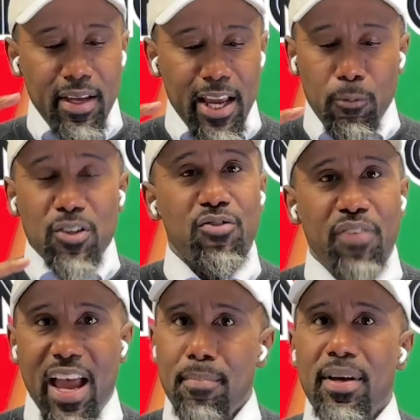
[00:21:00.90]
it was
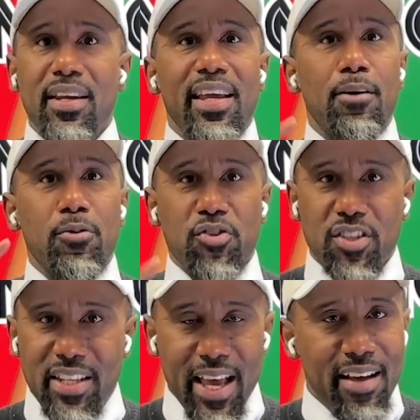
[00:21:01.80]
famine, it was
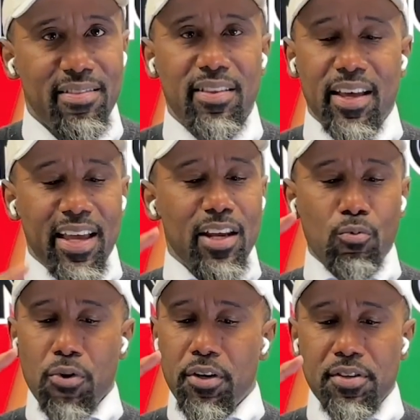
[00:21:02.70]
death,
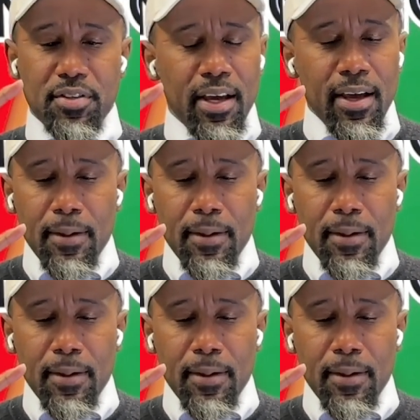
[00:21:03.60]
it was